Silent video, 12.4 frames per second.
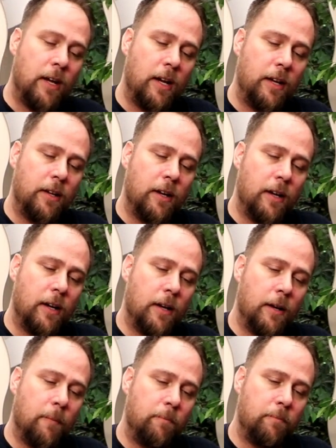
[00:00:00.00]

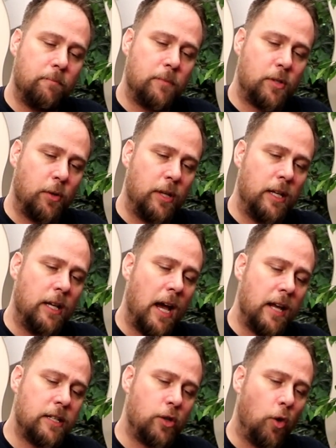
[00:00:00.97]
And so he
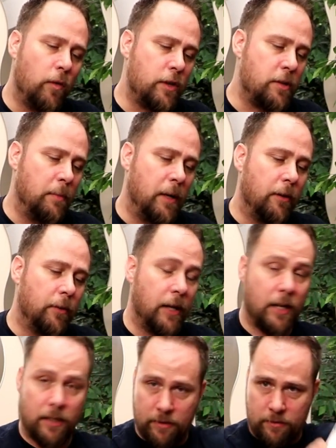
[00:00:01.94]
hands it over to me,
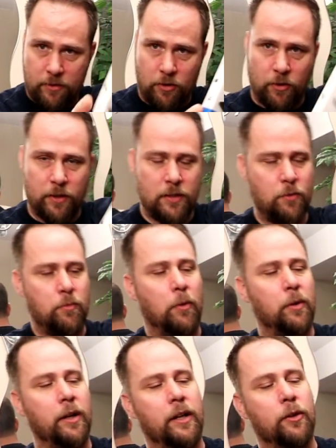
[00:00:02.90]
right? And so this is
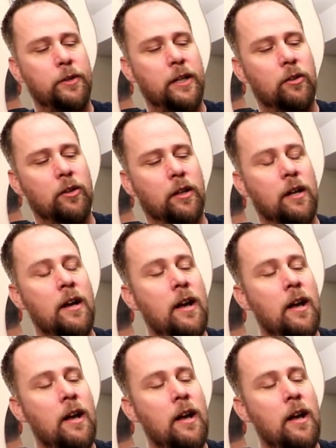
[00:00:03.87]
where we're gonna go take a look.